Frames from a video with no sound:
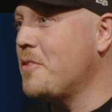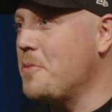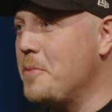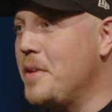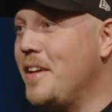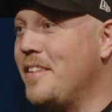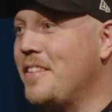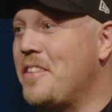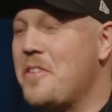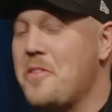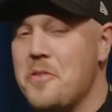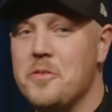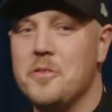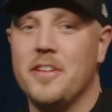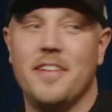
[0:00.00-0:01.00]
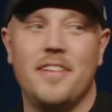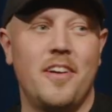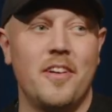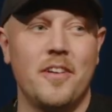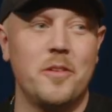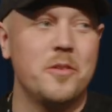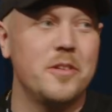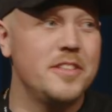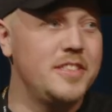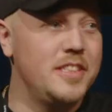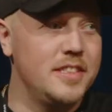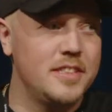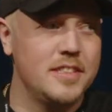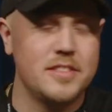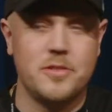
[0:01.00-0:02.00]
to me through our Lord
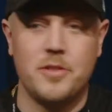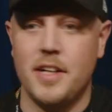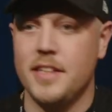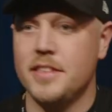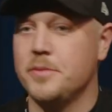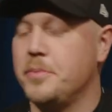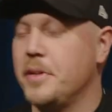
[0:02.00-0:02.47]
Jesus Christ.